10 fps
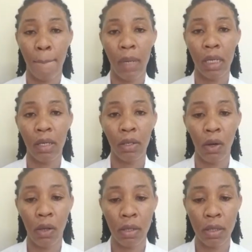making
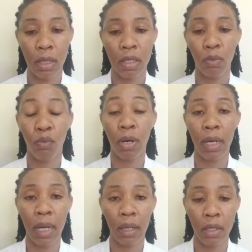ulcers more
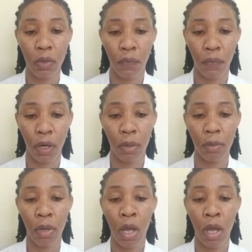likely to form